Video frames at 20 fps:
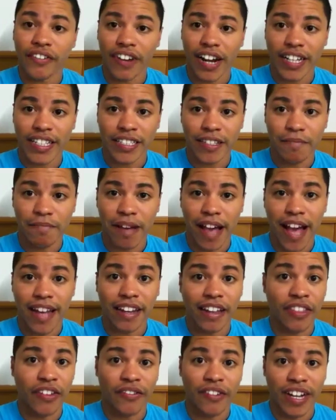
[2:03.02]
rites
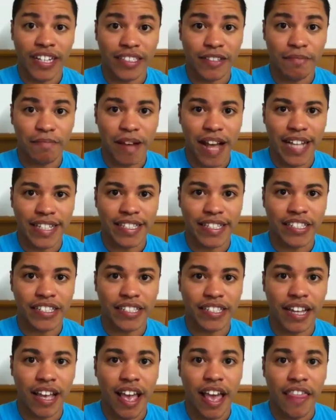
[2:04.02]
of
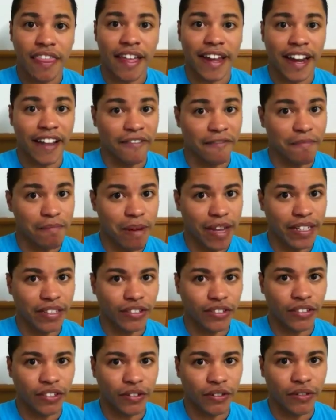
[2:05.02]
passage that I've been
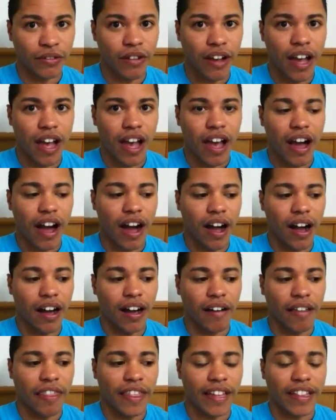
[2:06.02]
through,
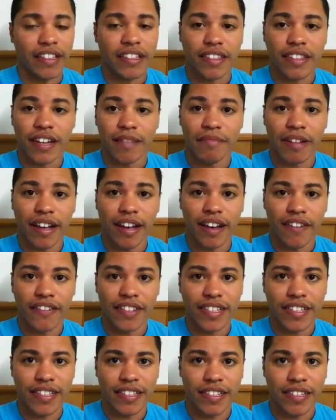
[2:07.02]
that some
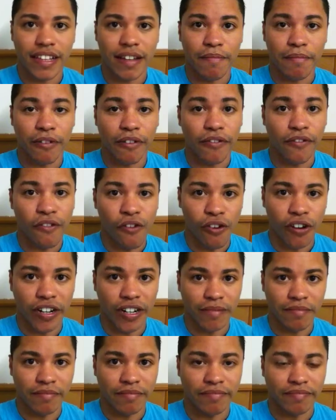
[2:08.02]
covens
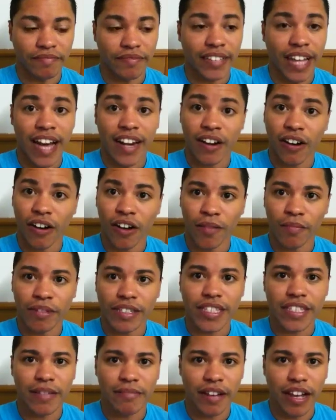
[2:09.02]
perform, not all,
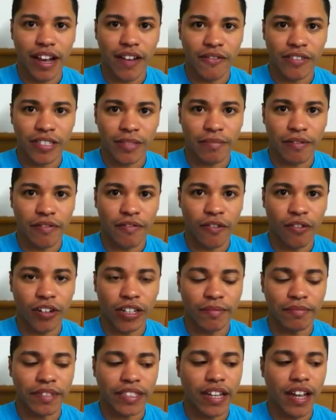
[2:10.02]
but some covens
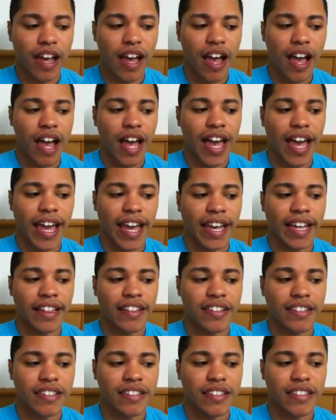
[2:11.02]
perform.
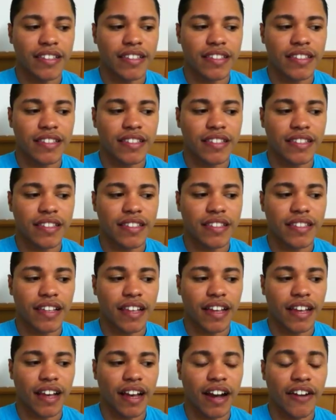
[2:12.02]
It's
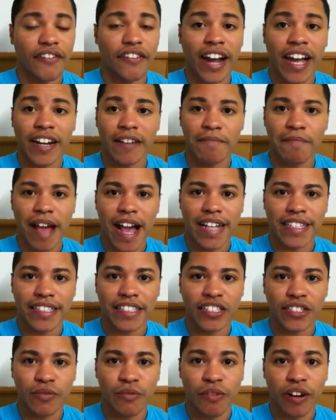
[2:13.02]
a rite of
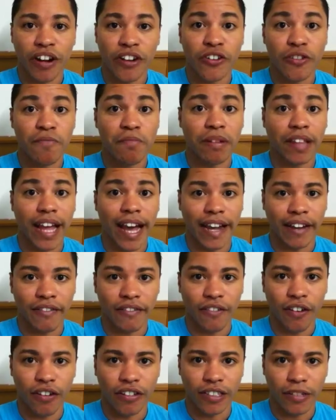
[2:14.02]
passage where you
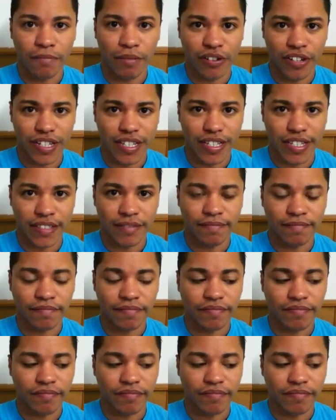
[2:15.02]
blindfold the person